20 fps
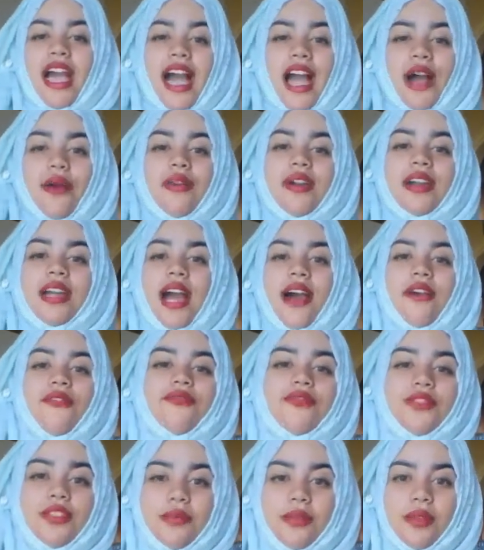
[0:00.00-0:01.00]
how
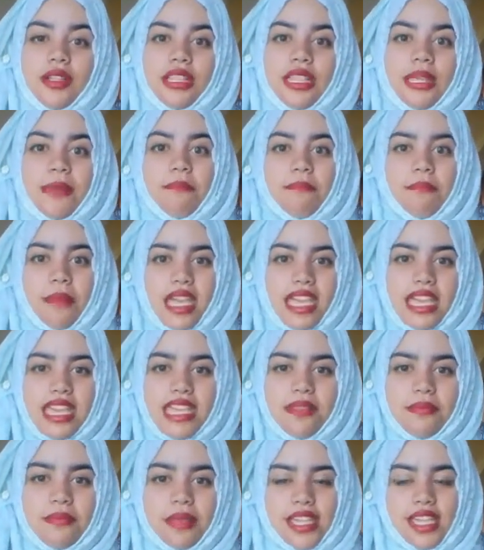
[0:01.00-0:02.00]
uncomfortable he
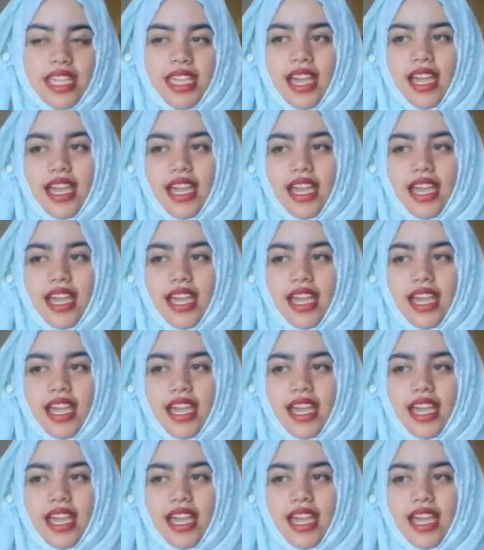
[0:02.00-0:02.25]
made me.